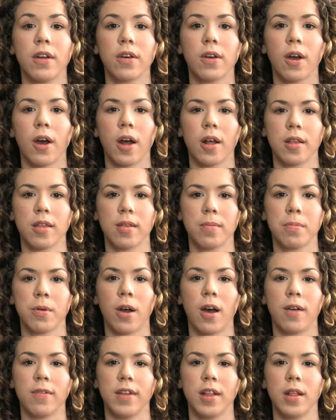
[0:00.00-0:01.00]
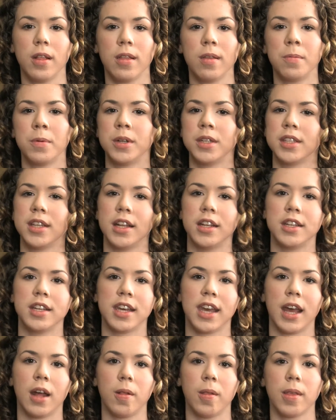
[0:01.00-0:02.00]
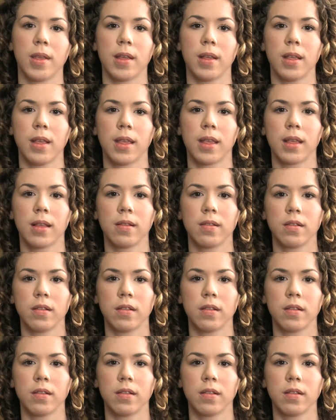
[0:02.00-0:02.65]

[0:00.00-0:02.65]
across the province to present to councils.